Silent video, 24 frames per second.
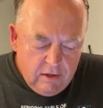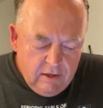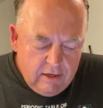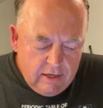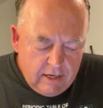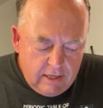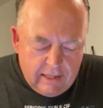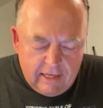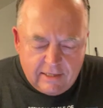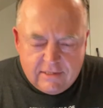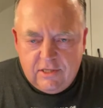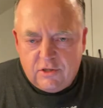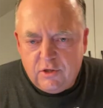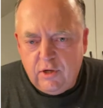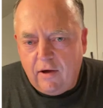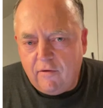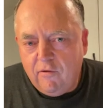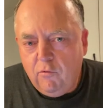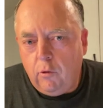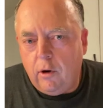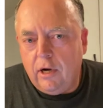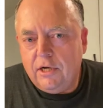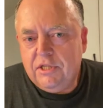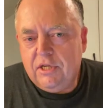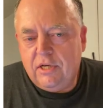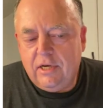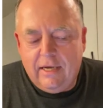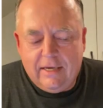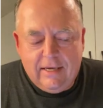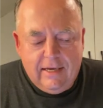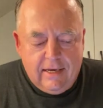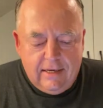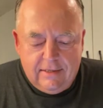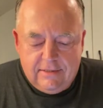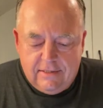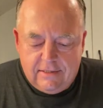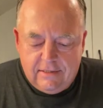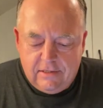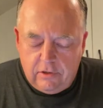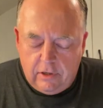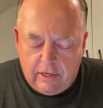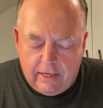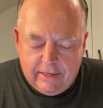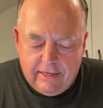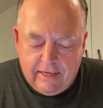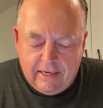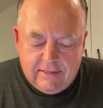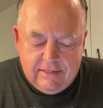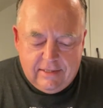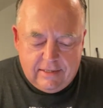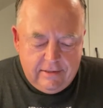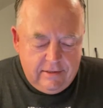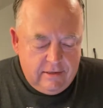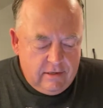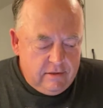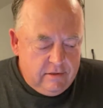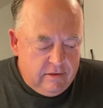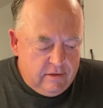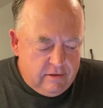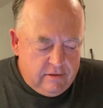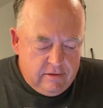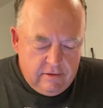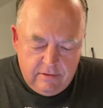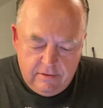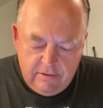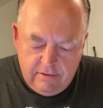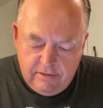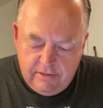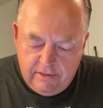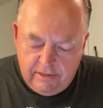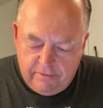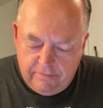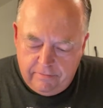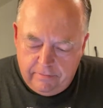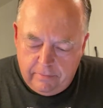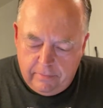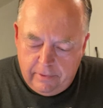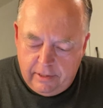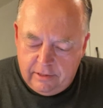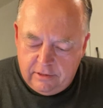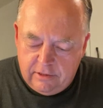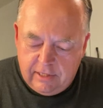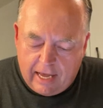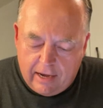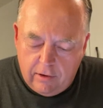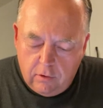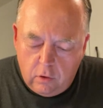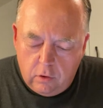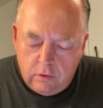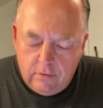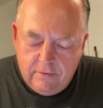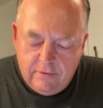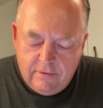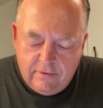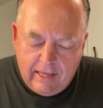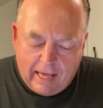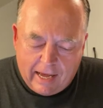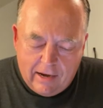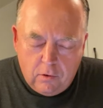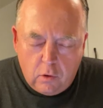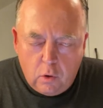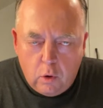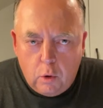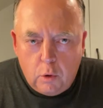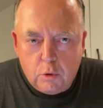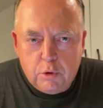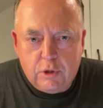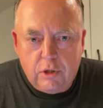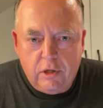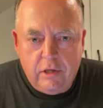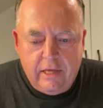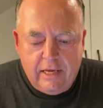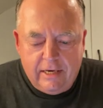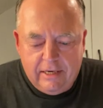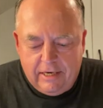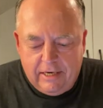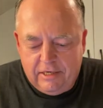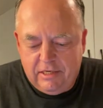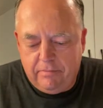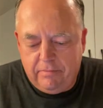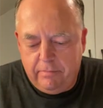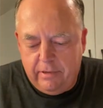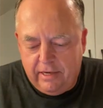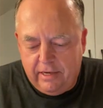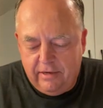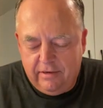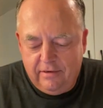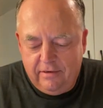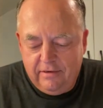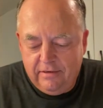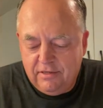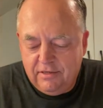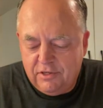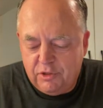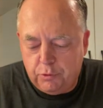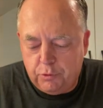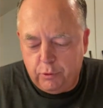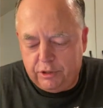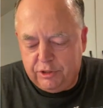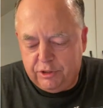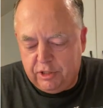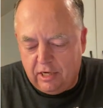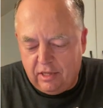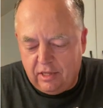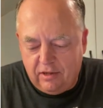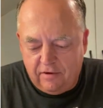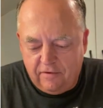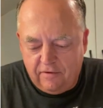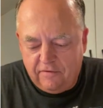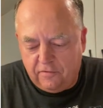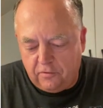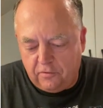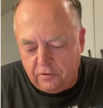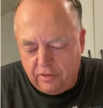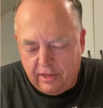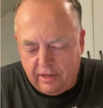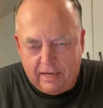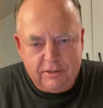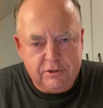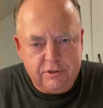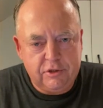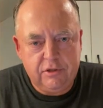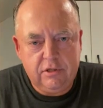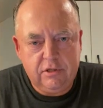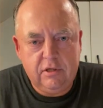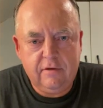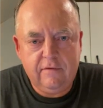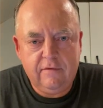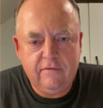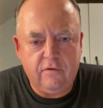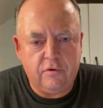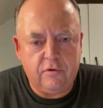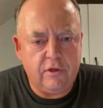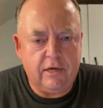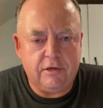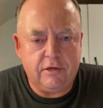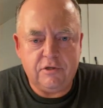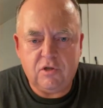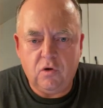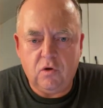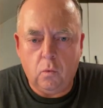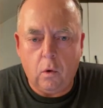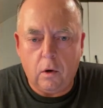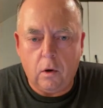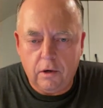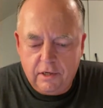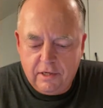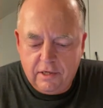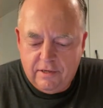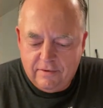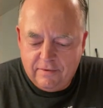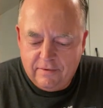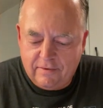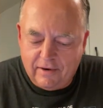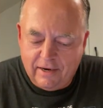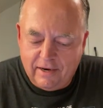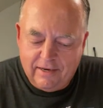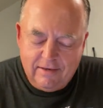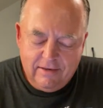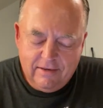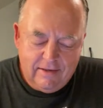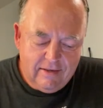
And that's a tough question, I guess. So I guess it means how close do they need to be to each other for things to work, right?